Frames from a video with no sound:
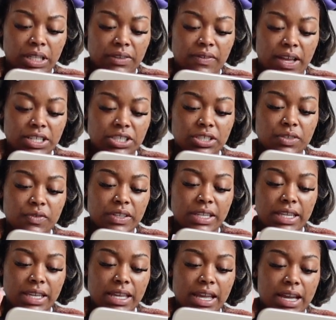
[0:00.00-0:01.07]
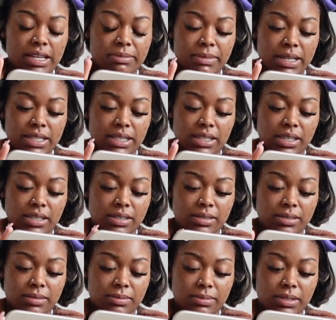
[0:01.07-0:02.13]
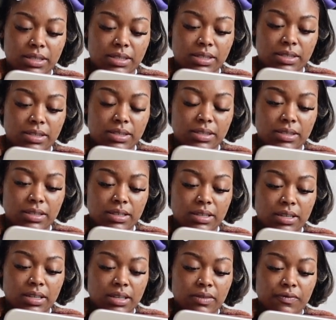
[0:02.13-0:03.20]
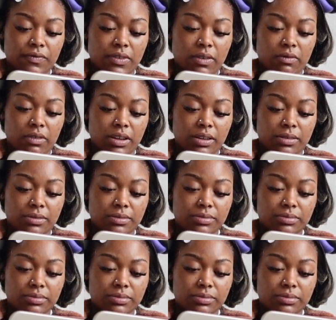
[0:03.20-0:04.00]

Fashion Nova get out of my DMs. For real.